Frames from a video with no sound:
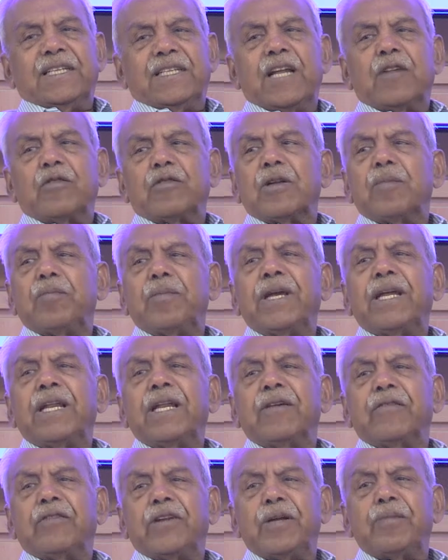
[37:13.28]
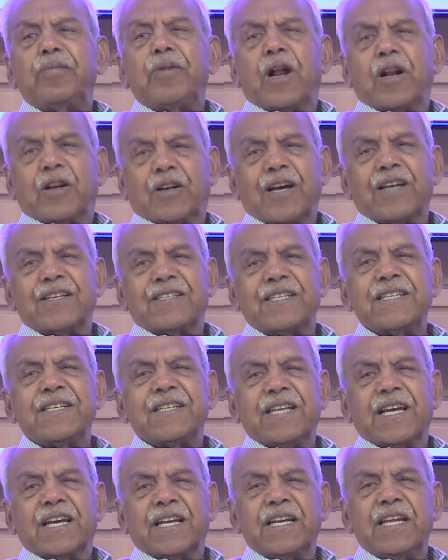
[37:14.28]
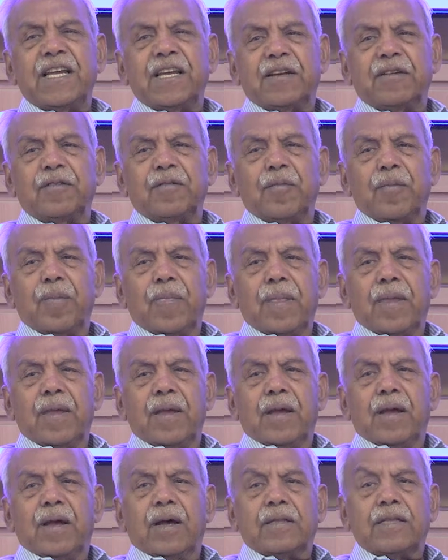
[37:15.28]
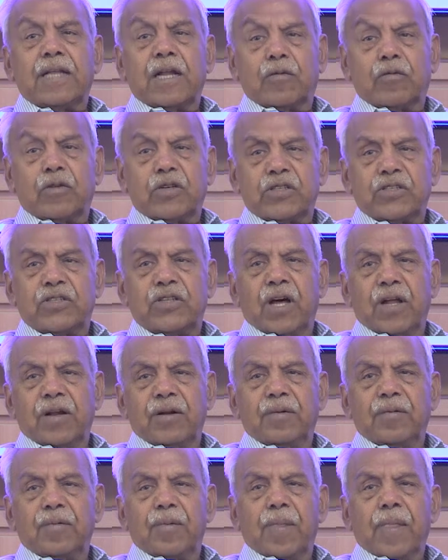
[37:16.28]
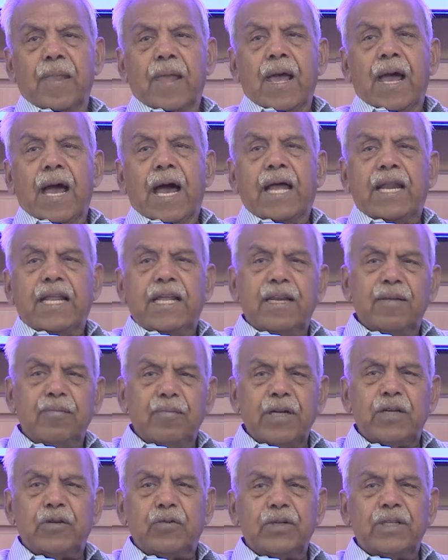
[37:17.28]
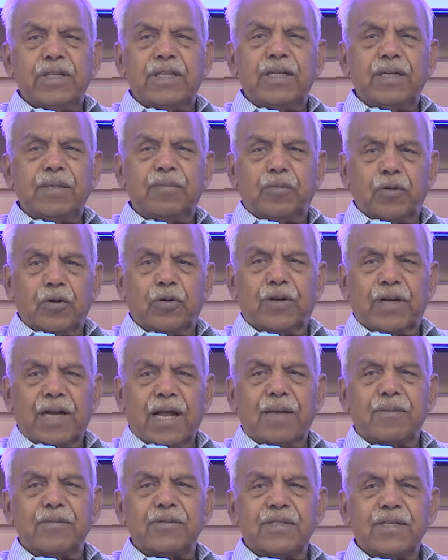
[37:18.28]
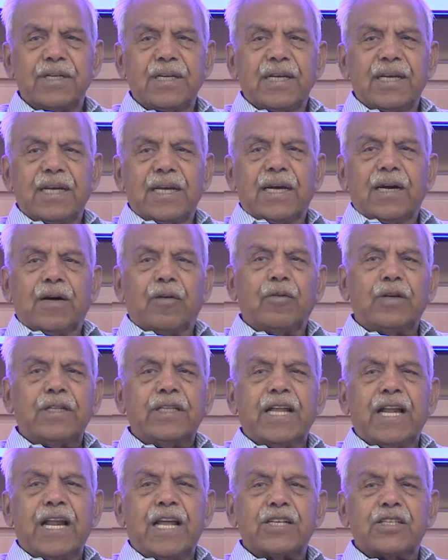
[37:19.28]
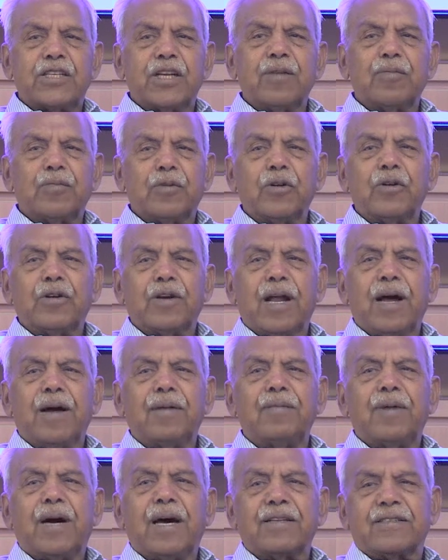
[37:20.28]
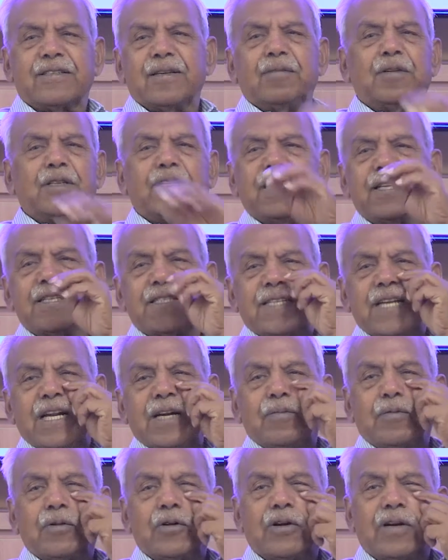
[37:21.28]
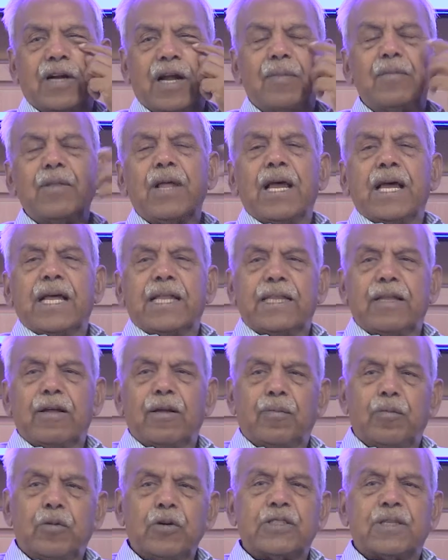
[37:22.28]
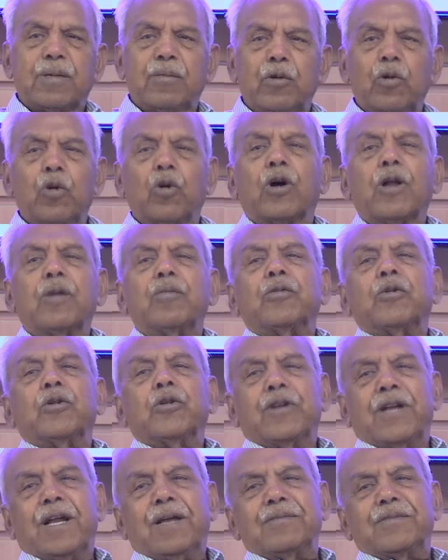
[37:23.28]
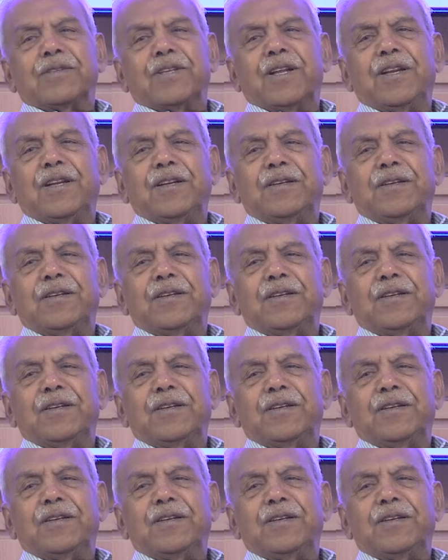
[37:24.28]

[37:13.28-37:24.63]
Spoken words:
That was the beginning of a rebroadcasting technique that was done. And in between the programs, when the national program or some other state program, they will put some local programs.